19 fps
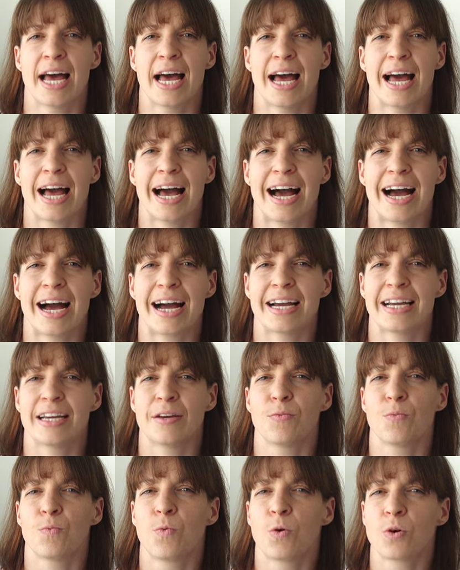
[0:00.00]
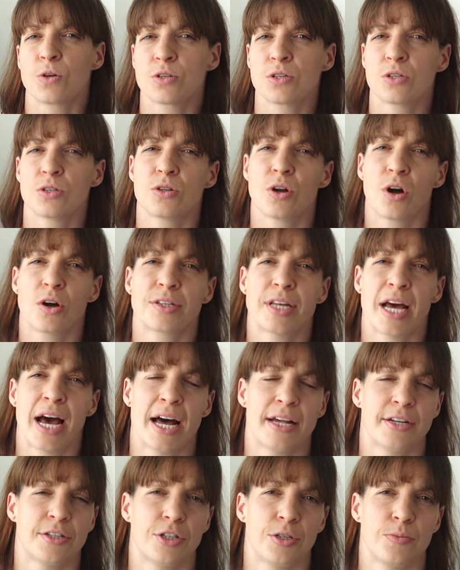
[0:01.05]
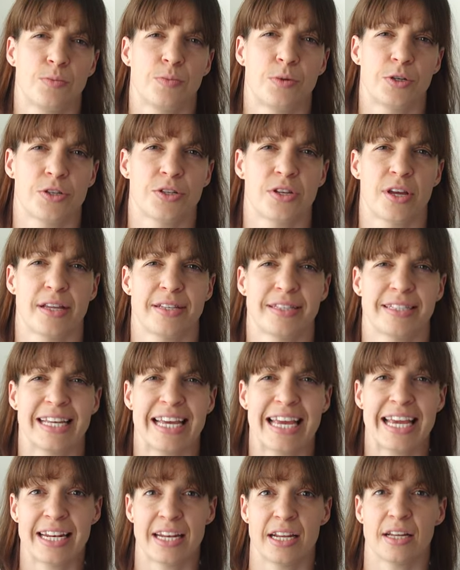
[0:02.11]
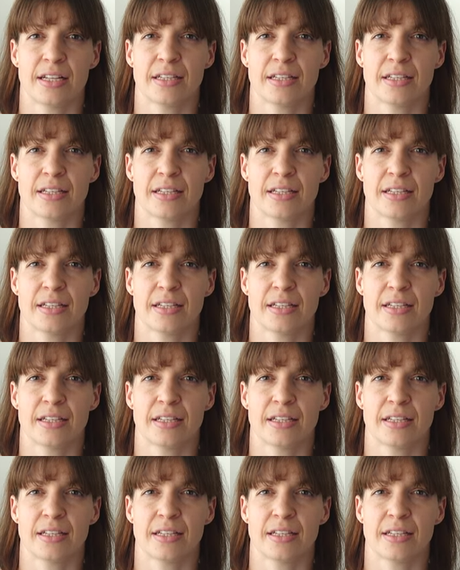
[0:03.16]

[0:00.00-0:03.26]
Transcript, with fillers: I was not 100% in it.